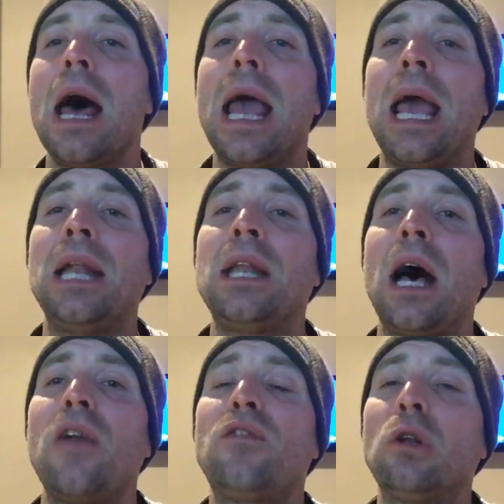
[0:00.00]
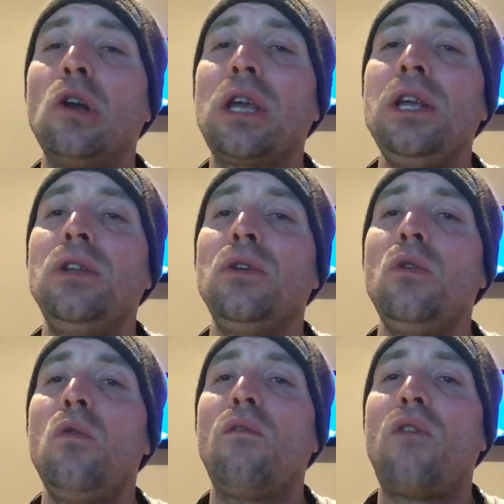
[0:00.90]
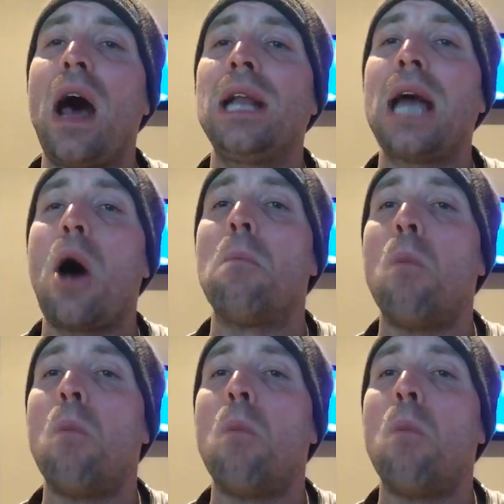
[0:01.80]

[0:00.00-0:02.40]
And if you're looking to find out